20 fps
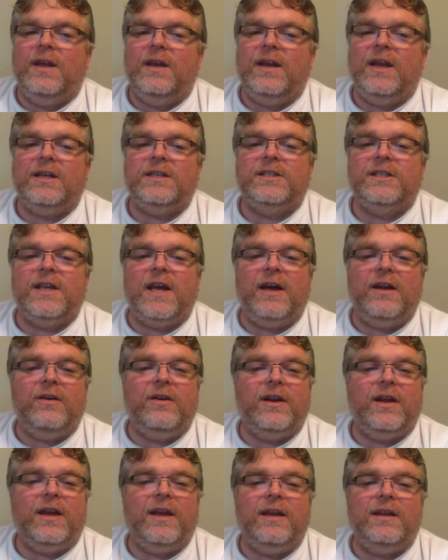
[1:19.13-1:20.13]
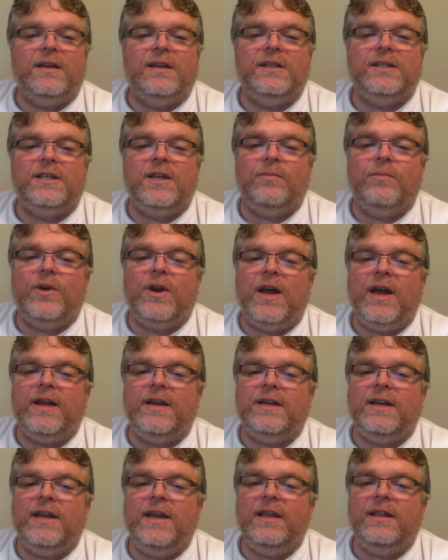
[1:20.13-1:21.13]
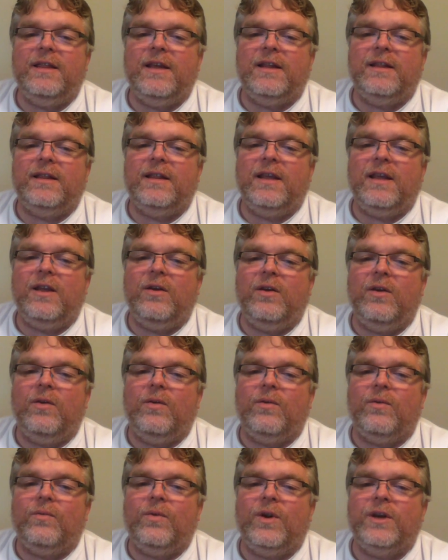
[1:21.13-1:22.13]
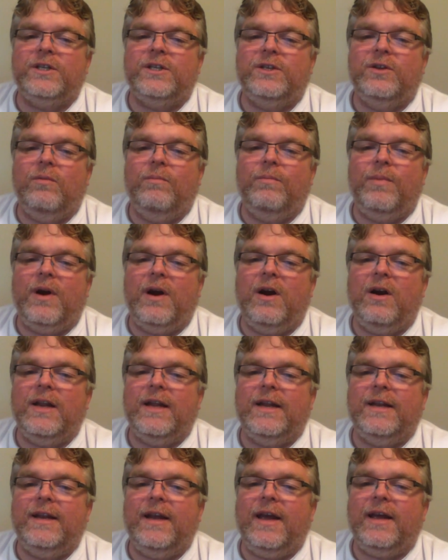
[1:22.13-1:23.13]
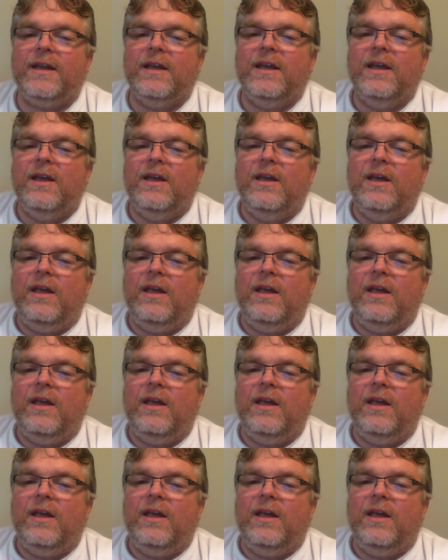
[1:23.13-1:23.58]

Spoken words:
Next Saturday, December 19th at the Resto-Bar Le Deck,